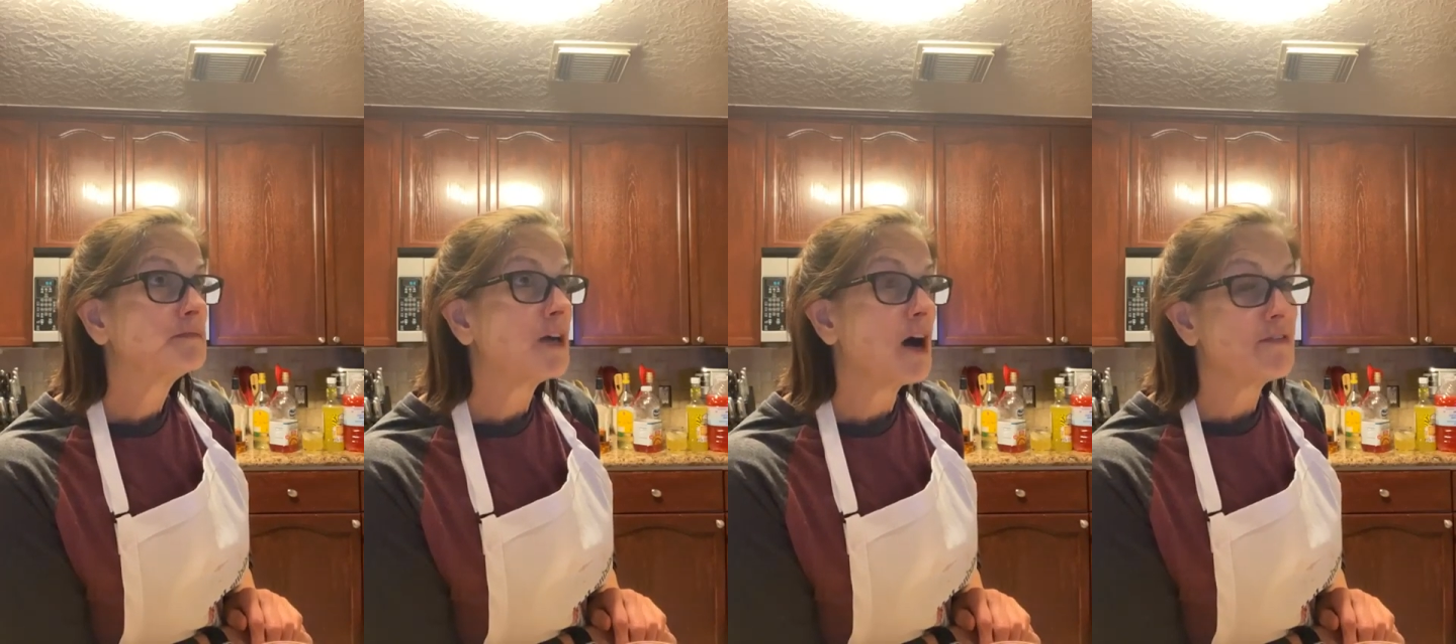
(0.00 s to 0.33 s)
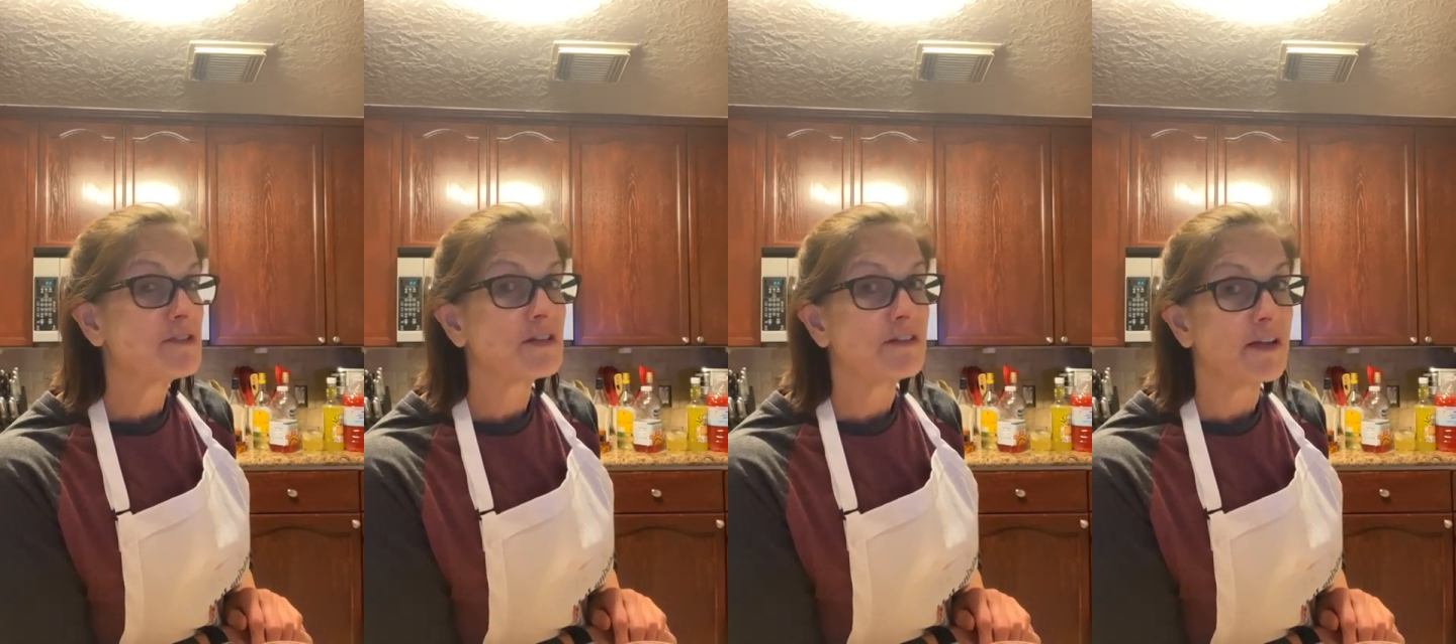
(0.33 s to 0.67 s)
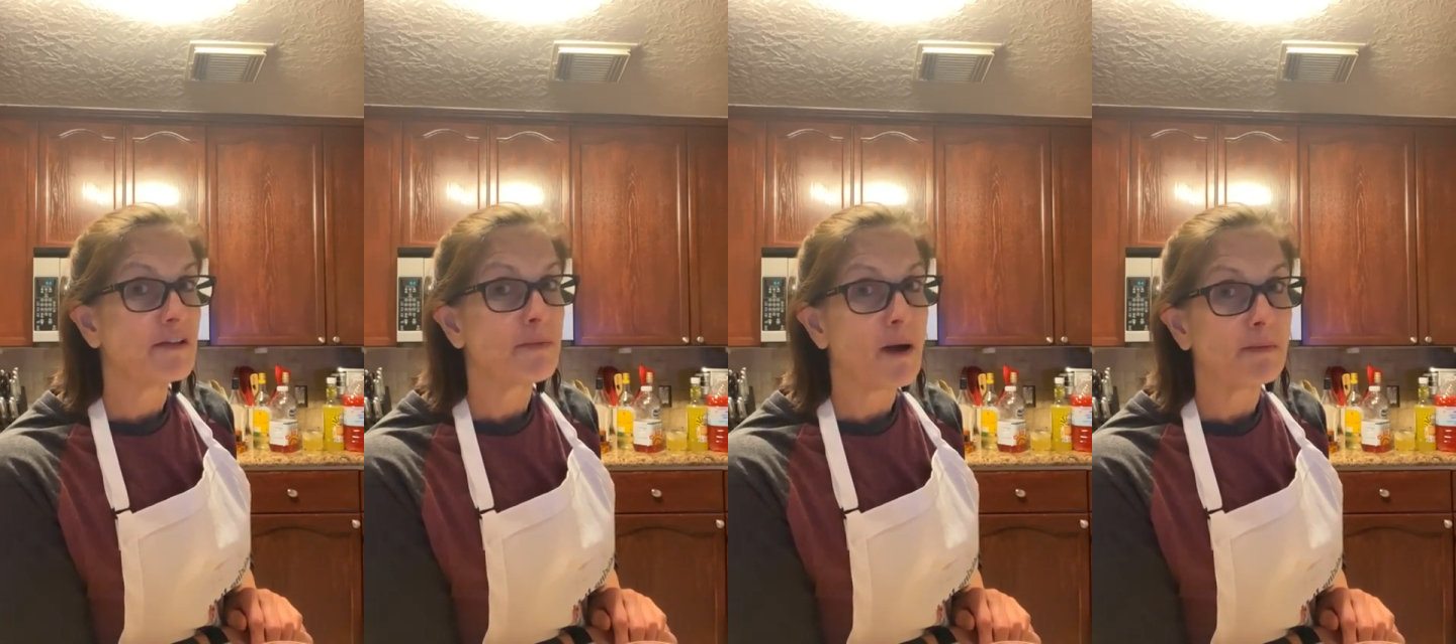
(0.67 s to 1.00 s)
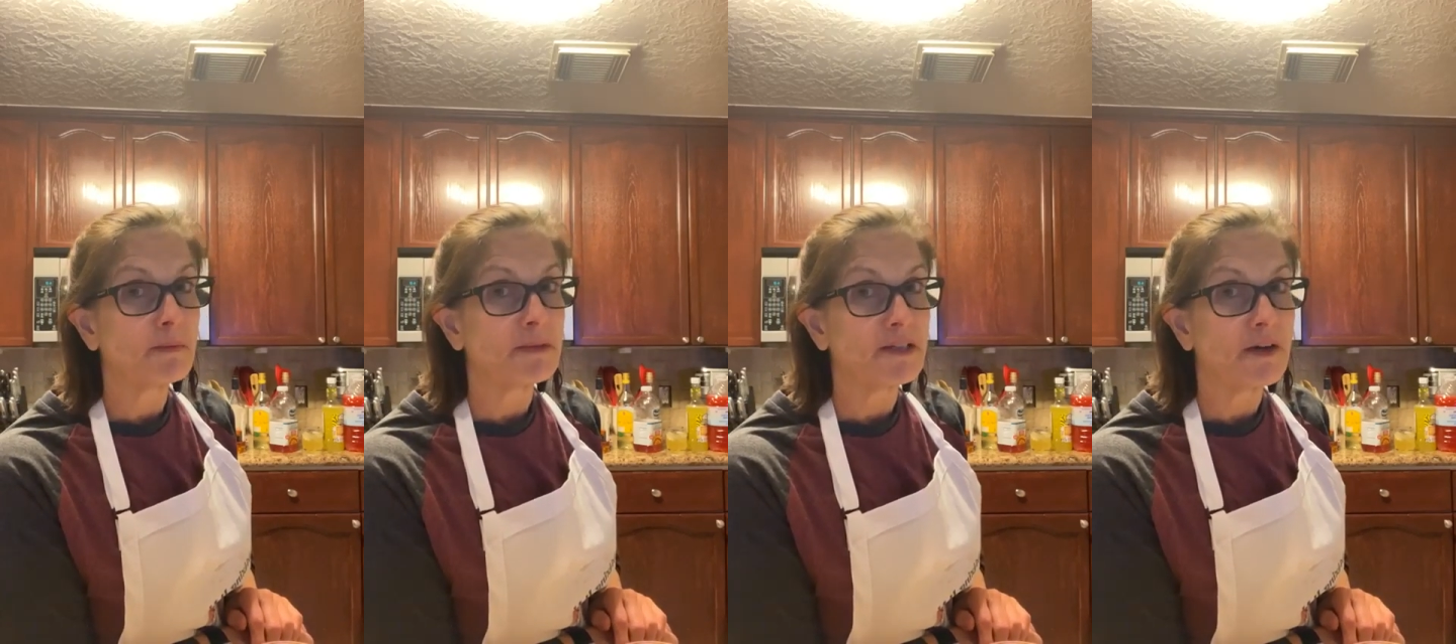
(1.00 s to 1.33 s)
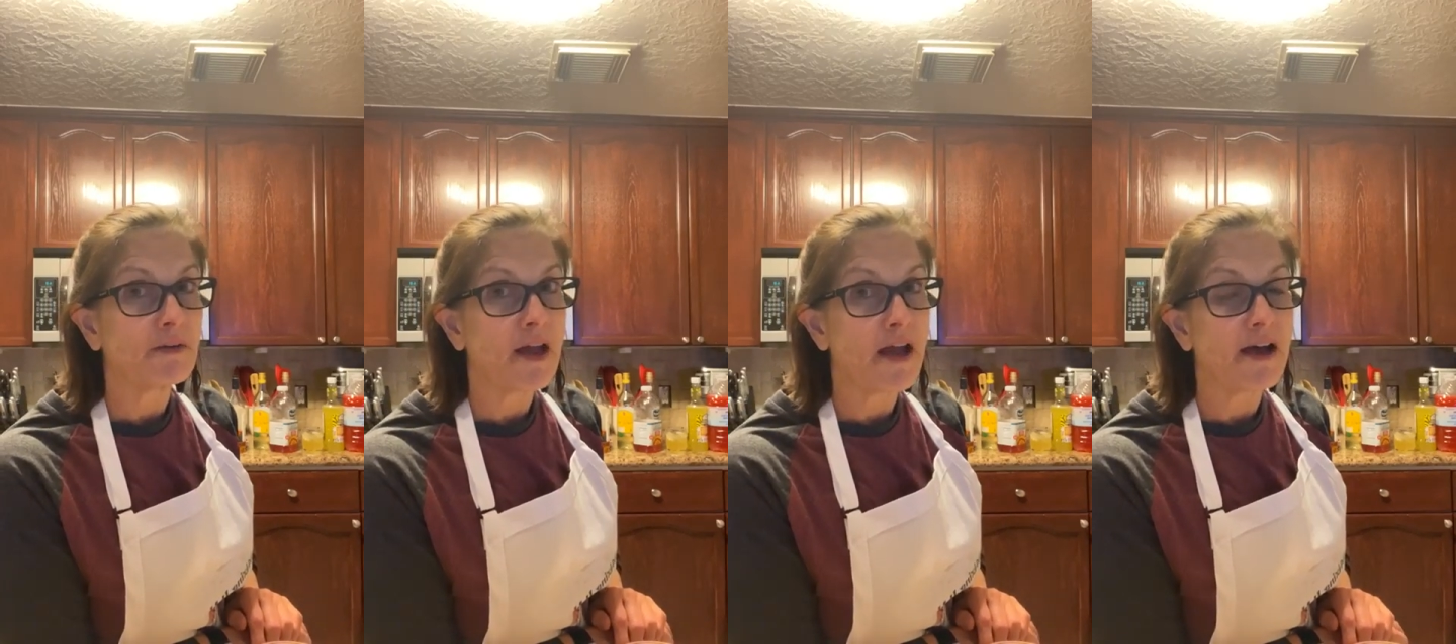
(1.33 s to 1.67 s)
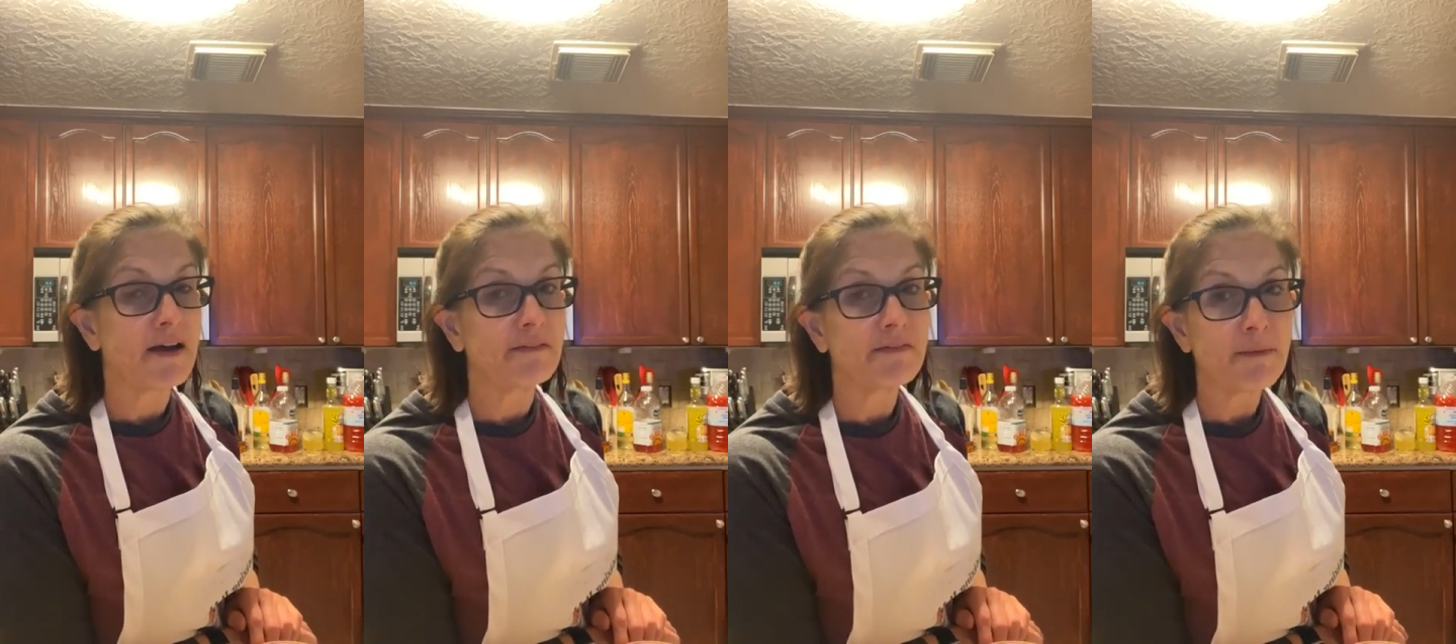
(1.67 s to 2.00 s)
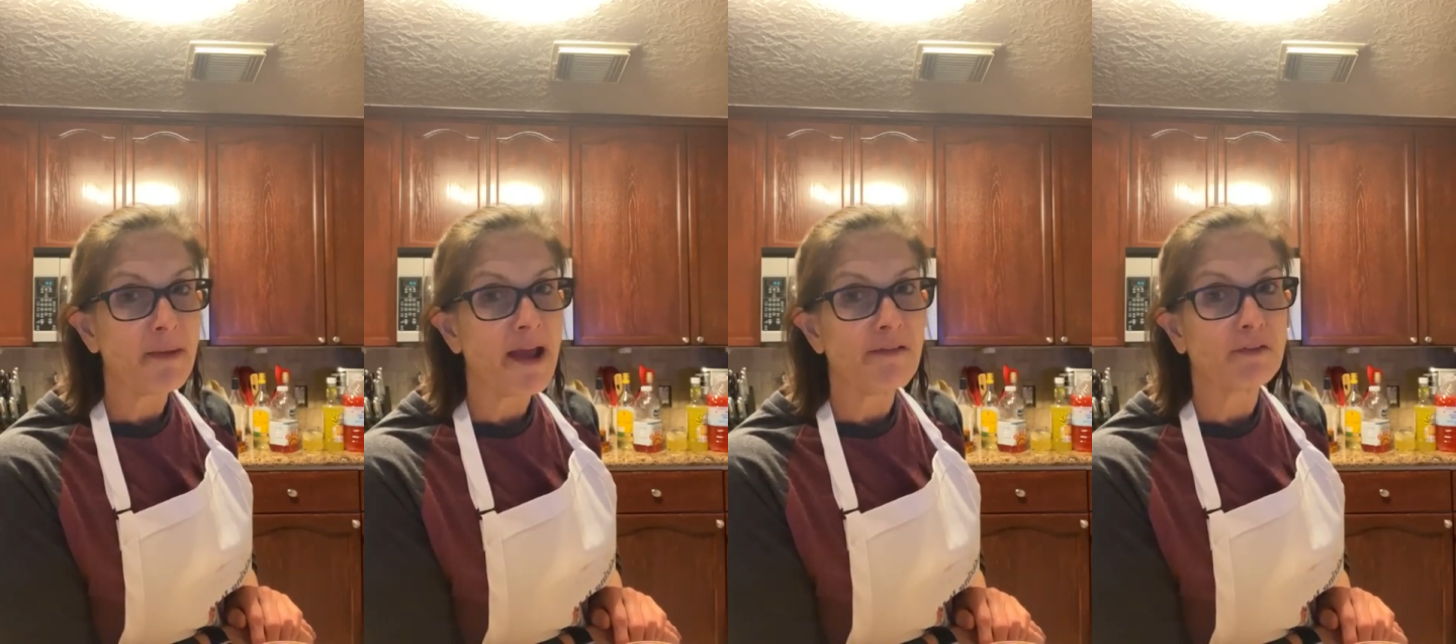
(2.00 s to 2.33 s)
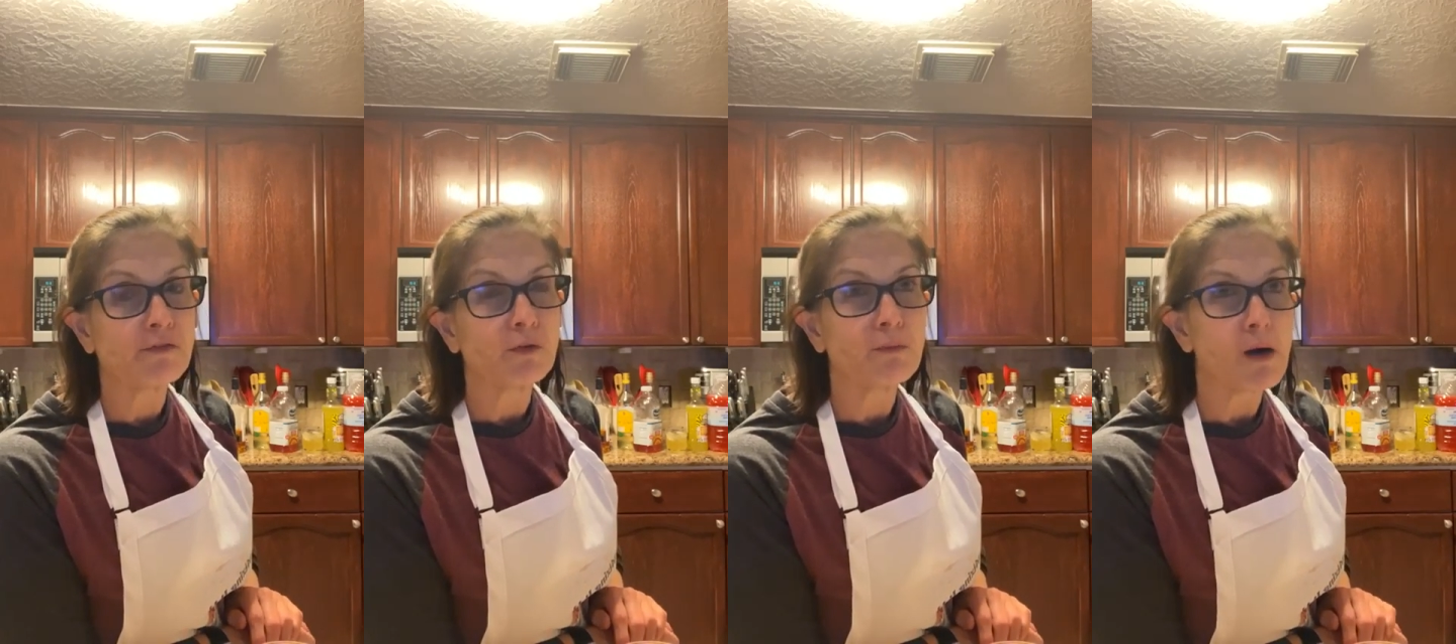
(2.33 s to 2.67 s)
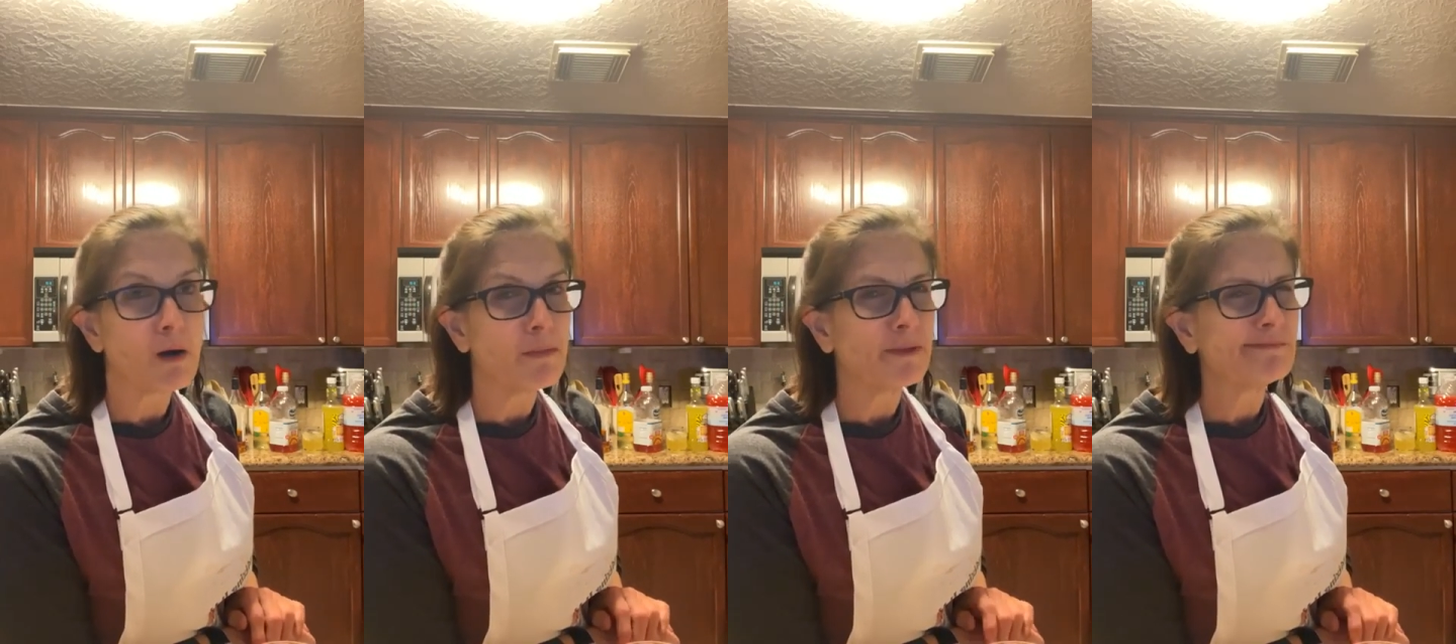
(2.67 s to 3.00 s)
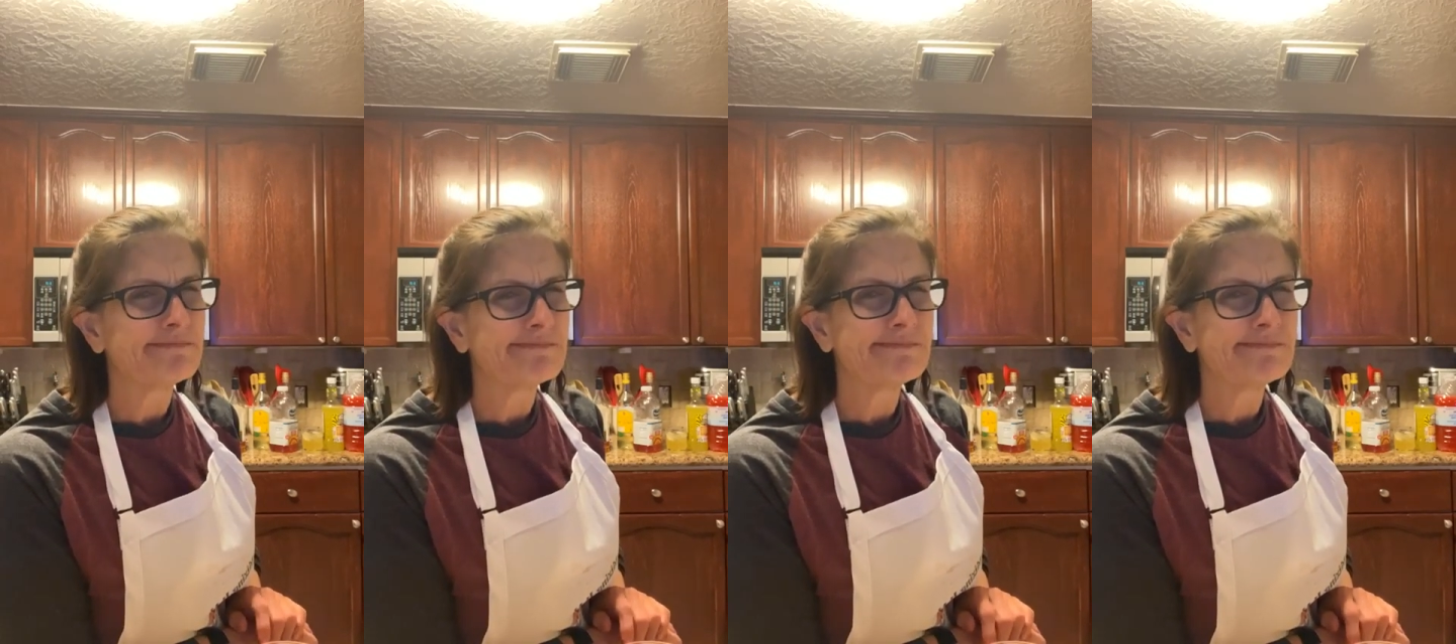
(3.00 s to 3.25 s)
obviously they probably don't have, they may have a full bar, but